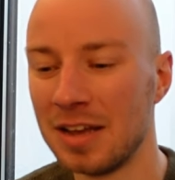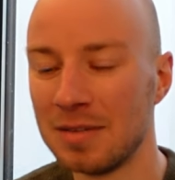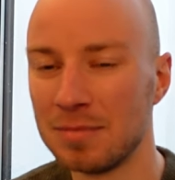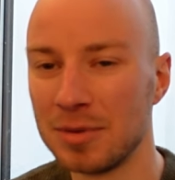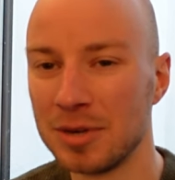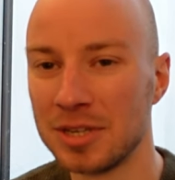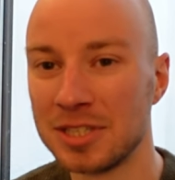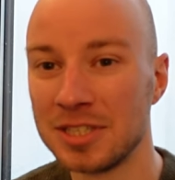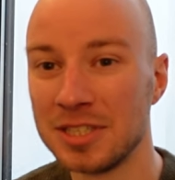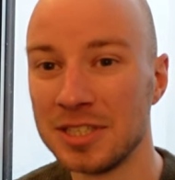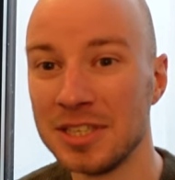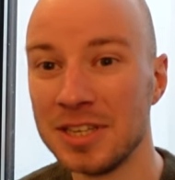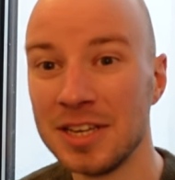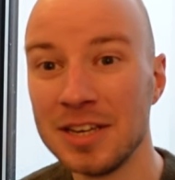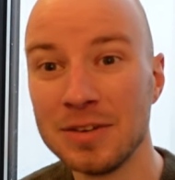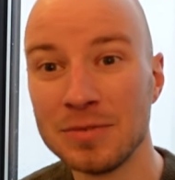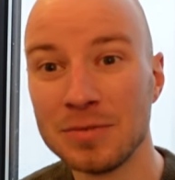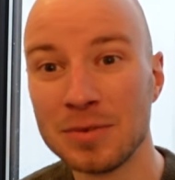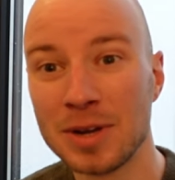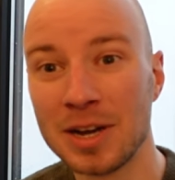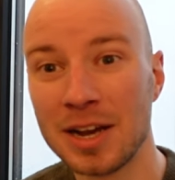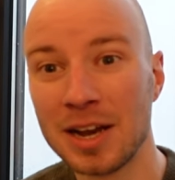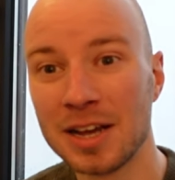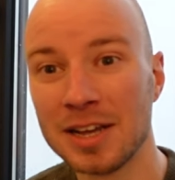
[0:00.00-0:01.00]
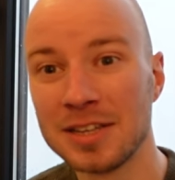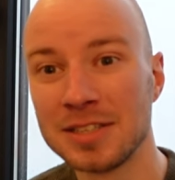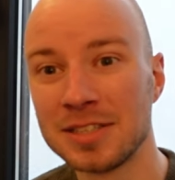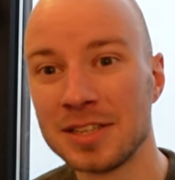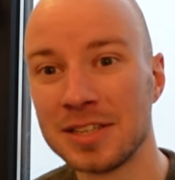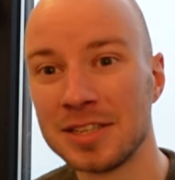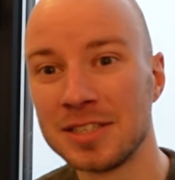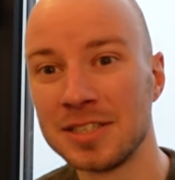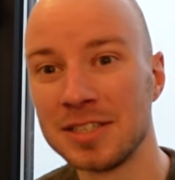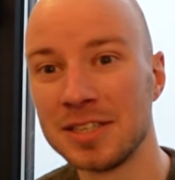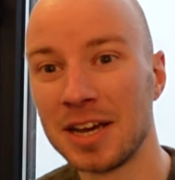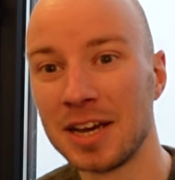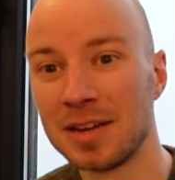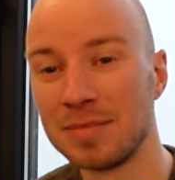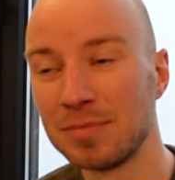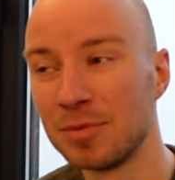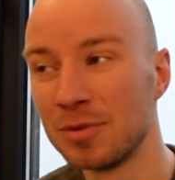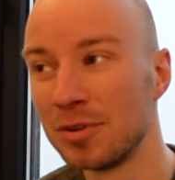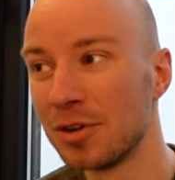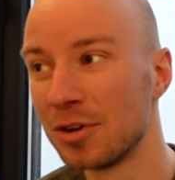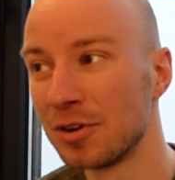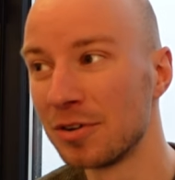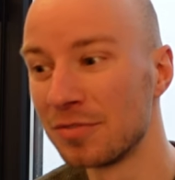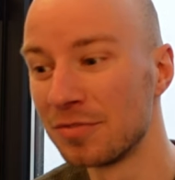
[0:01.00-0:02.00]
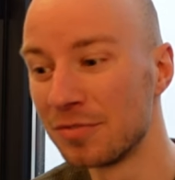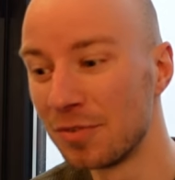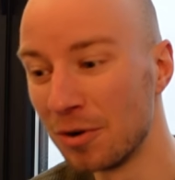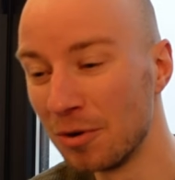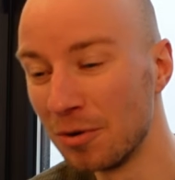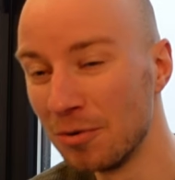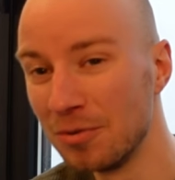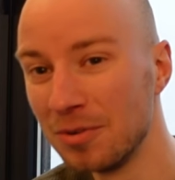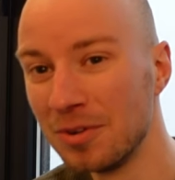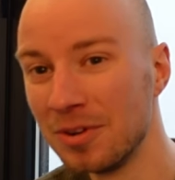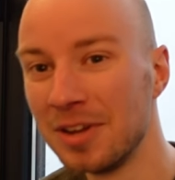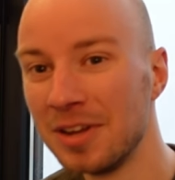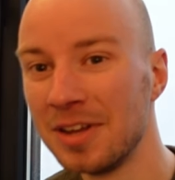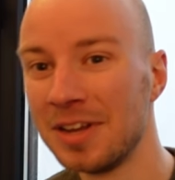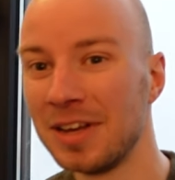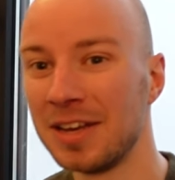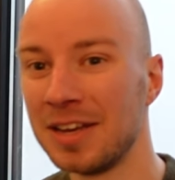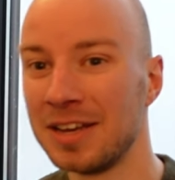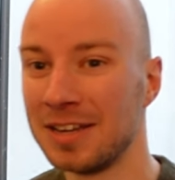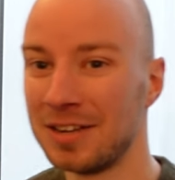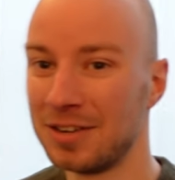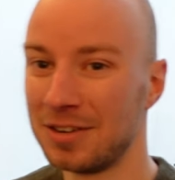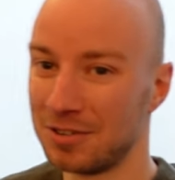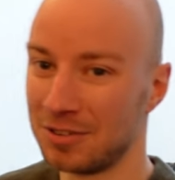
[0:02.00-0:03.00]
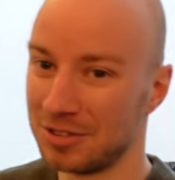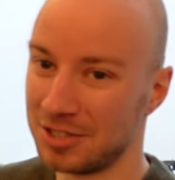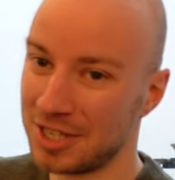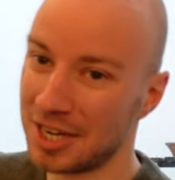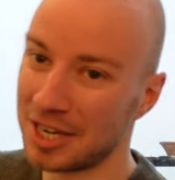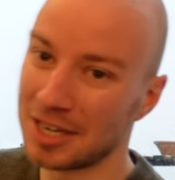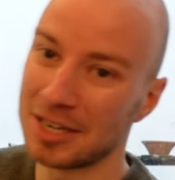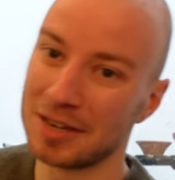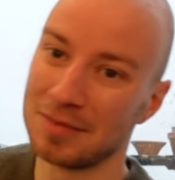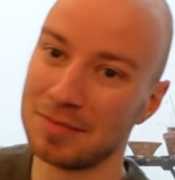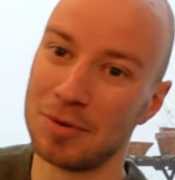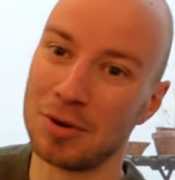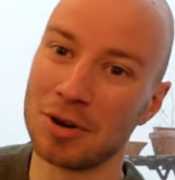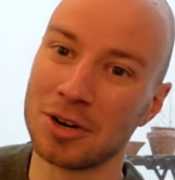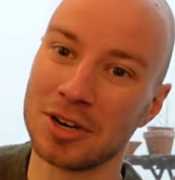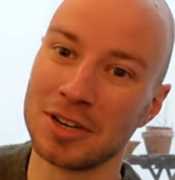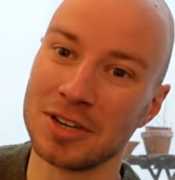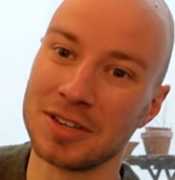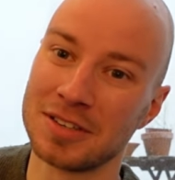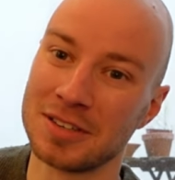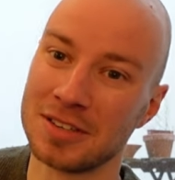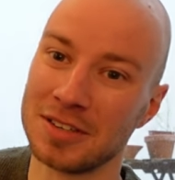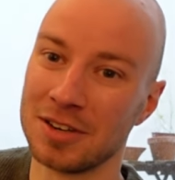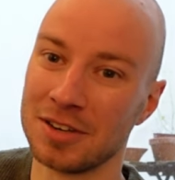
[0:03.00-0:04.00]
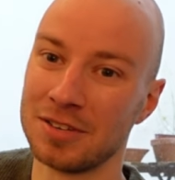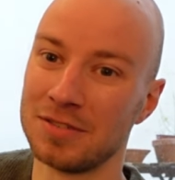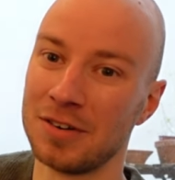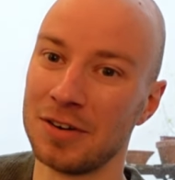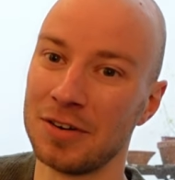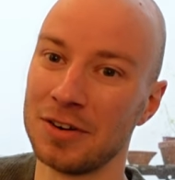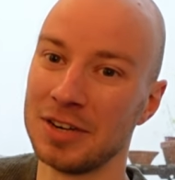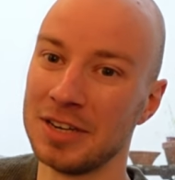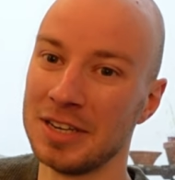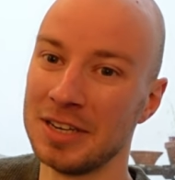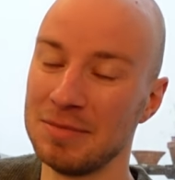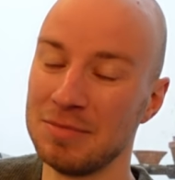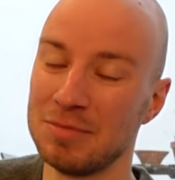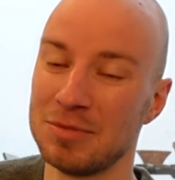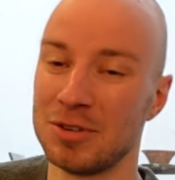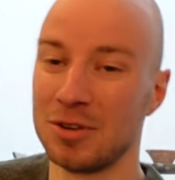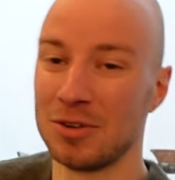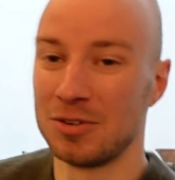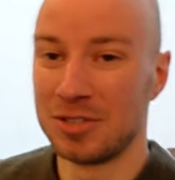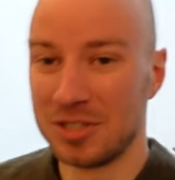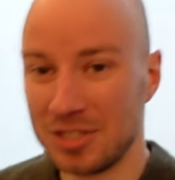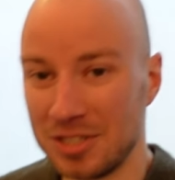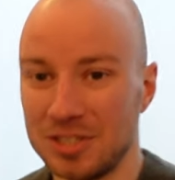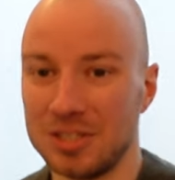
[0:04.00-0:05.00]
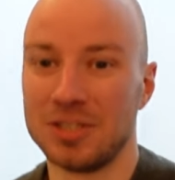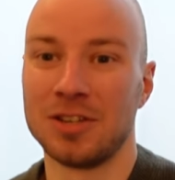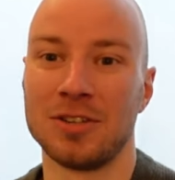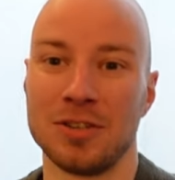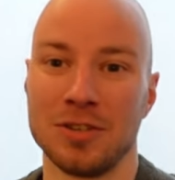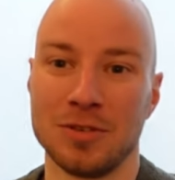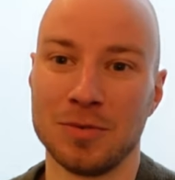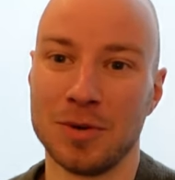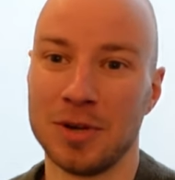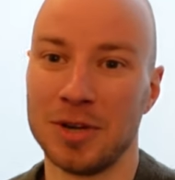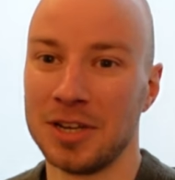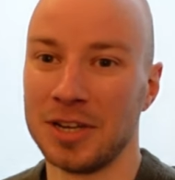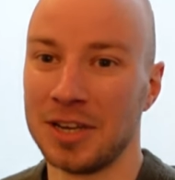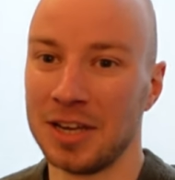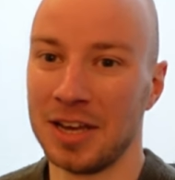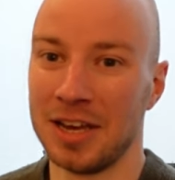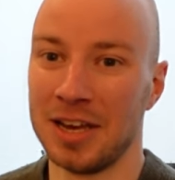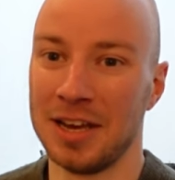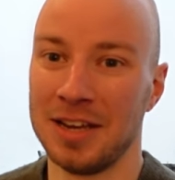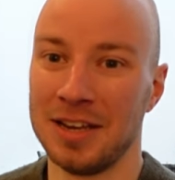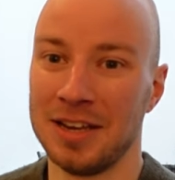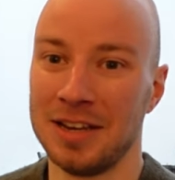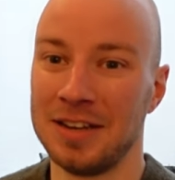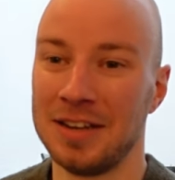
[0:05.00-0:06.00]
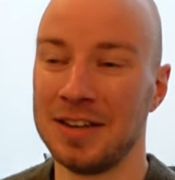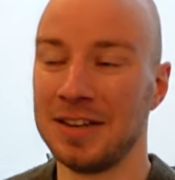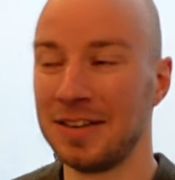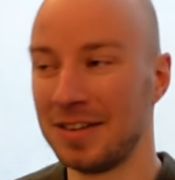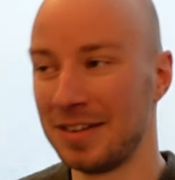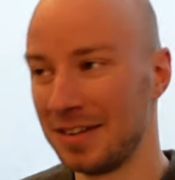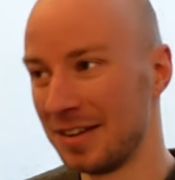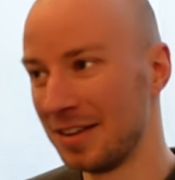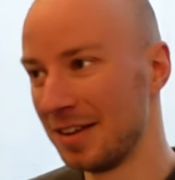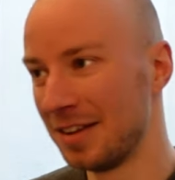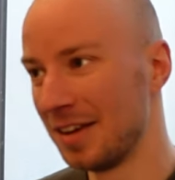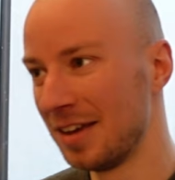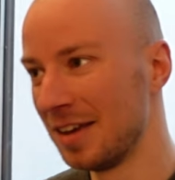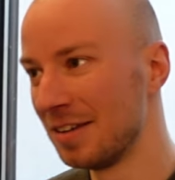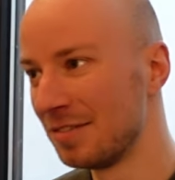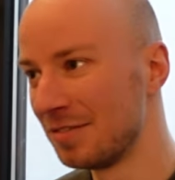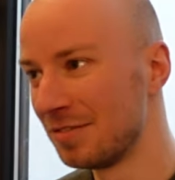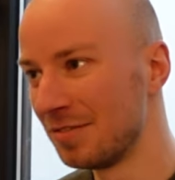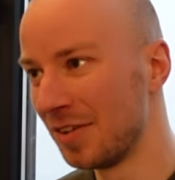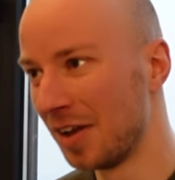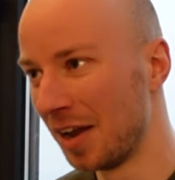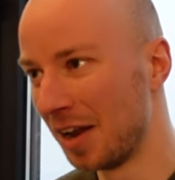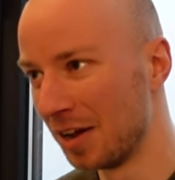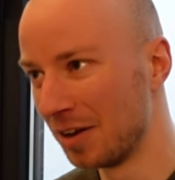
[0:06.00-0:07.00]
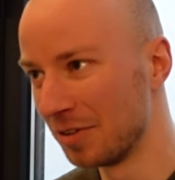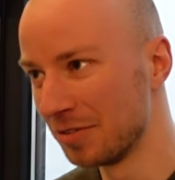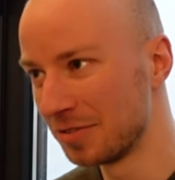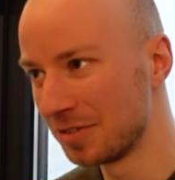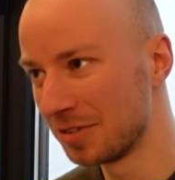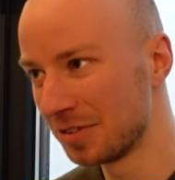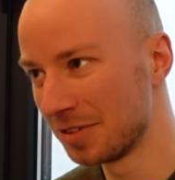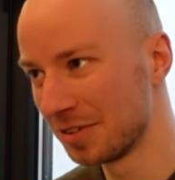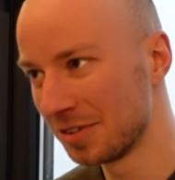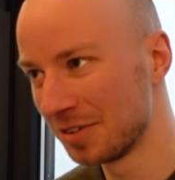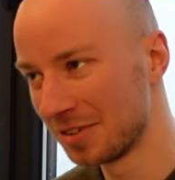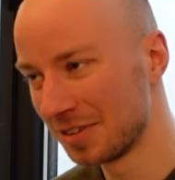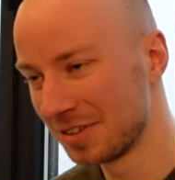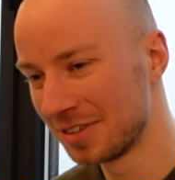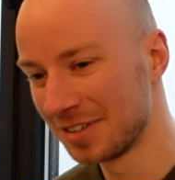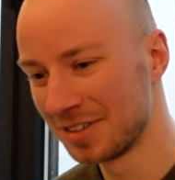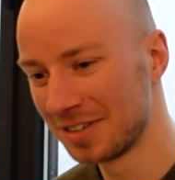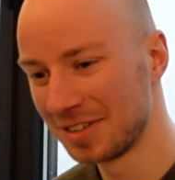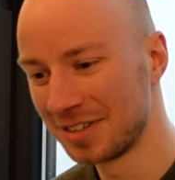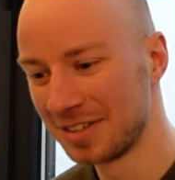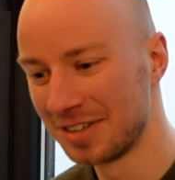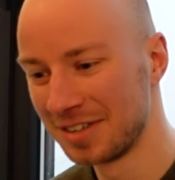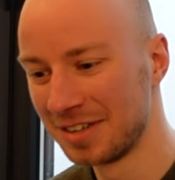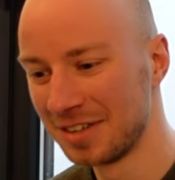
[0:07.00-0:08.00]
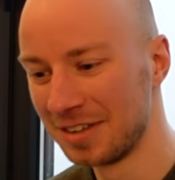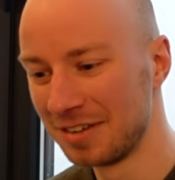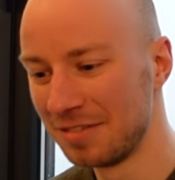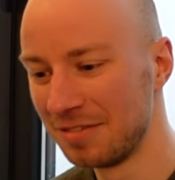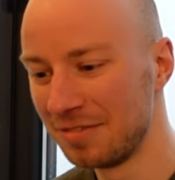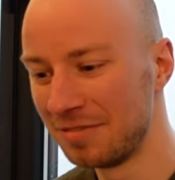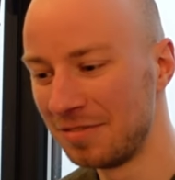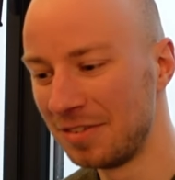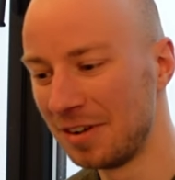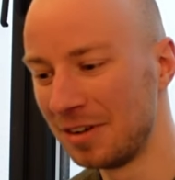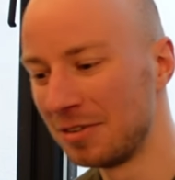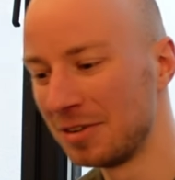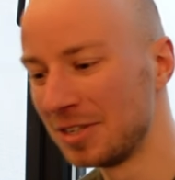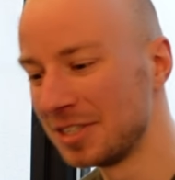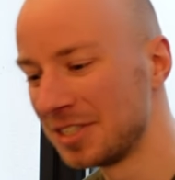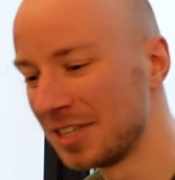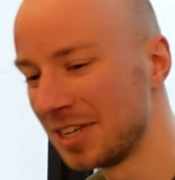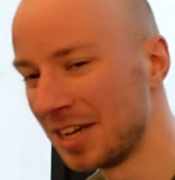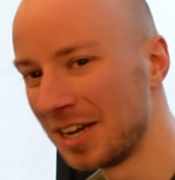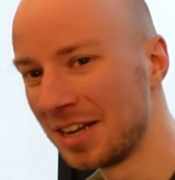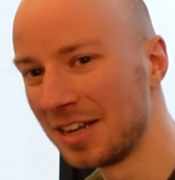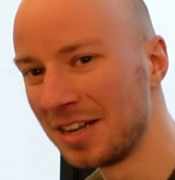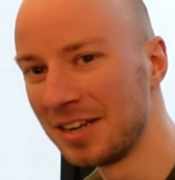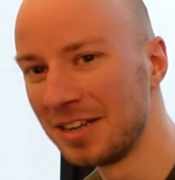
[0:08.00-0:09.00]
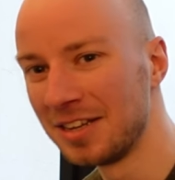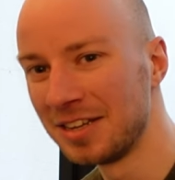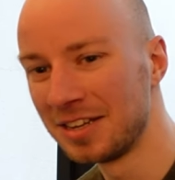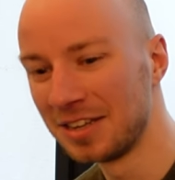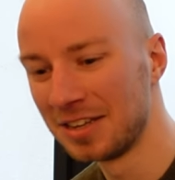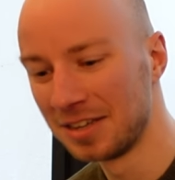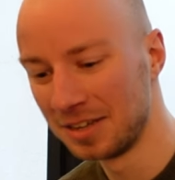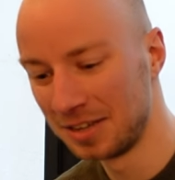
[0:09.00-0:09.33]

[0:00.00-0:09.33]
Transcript: But she didn't realize that she had put her phone in her jacket pocket, not very deep, so she started running and it fell out, very sadly.